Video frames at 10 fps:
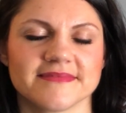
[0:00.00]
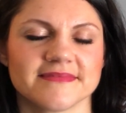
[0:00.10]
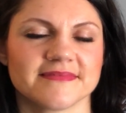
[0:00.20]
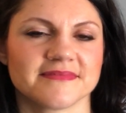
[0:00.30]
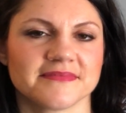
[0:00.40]

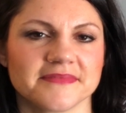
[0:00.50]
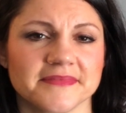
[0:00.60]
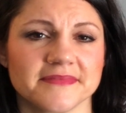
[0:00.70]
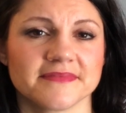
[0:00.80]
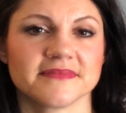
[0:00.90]

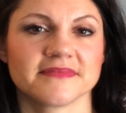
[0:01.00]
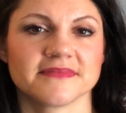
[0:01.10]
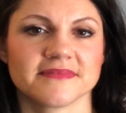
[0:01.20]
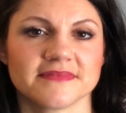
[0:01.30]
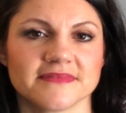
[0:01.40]

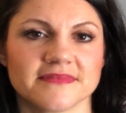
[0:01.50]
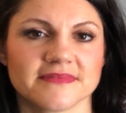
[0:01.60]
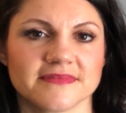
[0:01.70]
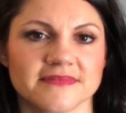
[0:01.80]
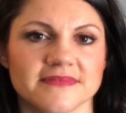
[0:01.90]

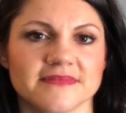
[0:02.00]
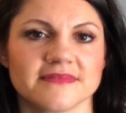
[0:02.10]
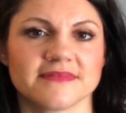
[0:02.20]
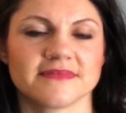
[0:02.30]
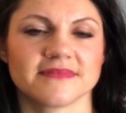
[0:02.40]

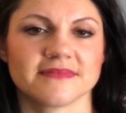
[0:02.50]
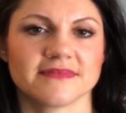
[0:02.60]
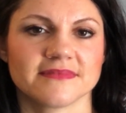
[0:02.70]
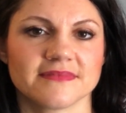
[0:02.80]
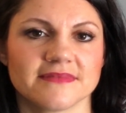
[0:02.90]

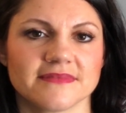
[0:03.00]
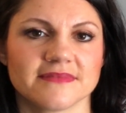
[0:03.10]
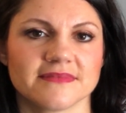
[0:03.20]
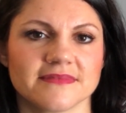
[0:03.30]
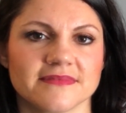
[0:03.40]

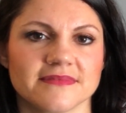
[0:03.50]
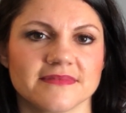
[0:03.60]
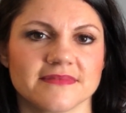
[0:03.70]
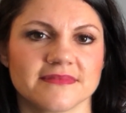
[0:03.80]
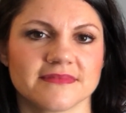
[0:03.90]

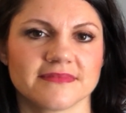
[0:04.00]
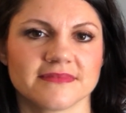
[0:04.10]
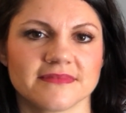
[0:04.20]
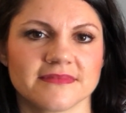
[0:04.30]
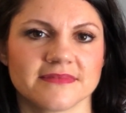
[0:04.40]

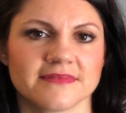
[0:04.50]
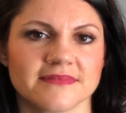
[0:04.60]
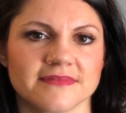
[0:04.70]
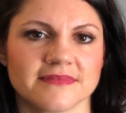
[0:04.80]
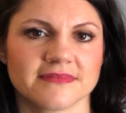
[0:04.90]

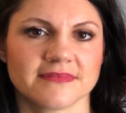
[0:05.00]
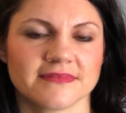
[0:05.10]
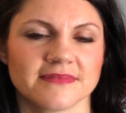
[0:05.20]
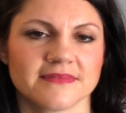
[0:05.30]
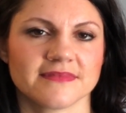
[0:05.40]

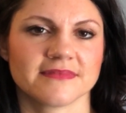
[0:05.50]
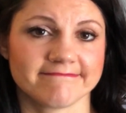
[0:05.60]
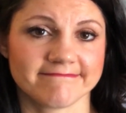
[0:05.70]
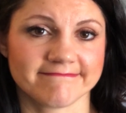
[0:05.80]
(not speaking)